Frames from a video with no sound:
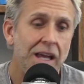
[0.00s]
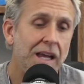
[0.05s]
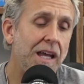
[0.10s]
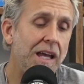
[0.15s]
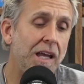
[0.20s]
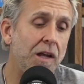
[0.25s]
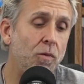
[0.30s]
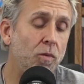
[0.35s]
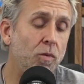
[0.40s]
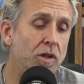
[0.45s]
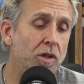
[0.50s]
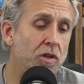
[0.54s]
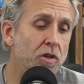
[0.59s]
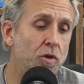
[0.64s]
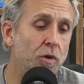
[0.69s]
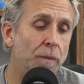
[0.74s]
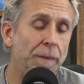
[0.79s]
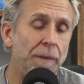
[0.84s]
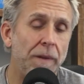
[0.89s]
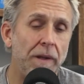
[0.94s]
And when
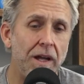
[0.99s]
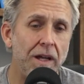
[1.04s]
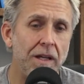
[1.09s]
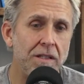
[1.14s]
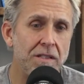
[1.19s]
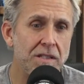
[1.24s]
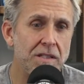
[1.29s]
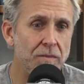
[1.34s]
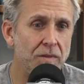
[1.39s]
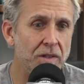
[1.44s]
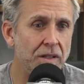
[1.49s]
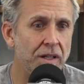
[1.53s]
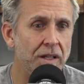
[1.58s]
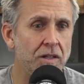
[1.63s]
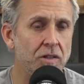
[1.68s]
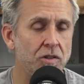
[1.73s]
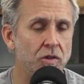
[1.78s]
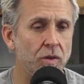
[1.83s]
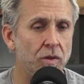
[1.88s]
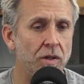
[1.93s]
you apply something like
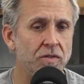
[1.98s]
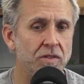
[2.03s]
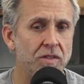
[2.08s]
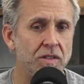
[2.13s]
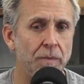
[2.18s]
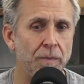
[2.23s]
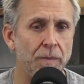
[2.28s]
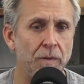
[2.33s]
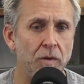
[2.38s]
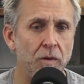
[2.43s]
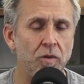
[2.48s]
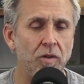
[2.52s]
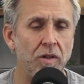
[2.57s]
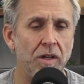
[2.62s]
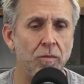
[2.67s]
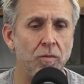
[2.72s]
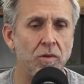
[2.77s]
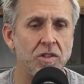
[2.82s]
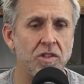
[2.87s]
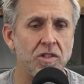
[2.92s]
a 12-step
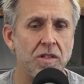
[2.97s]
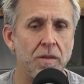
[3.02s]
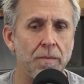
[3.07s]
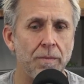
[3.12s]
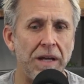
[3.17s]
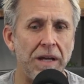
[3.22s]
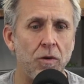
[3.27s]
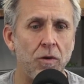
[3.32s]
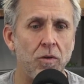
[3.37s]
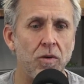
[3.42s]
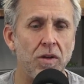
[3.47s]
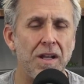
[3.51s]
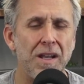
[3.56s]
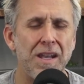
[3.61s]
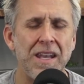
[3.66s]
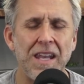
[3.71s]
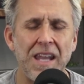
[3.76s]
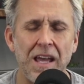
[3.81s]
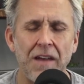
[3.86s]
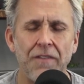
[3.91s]
program, which is about
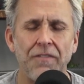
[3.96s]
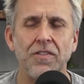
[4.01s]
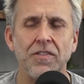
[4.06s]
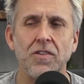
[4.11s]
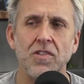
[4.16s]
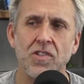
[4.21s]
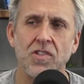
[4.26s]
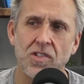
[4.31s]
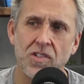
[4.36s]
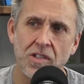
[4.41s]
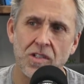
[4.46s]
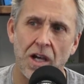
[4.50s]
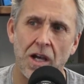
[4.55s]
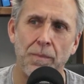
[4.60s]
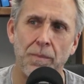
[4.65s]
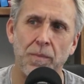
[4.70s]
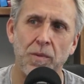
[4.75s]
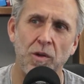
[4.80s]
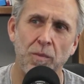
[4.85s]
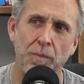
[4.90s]
never
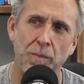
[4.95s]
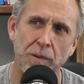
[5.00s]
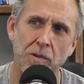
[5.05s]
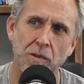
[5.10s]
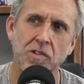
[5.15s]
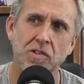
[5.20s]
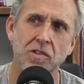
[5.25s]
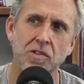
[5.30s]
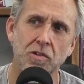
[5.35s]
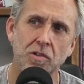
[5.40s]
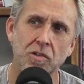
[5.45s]
stopping personal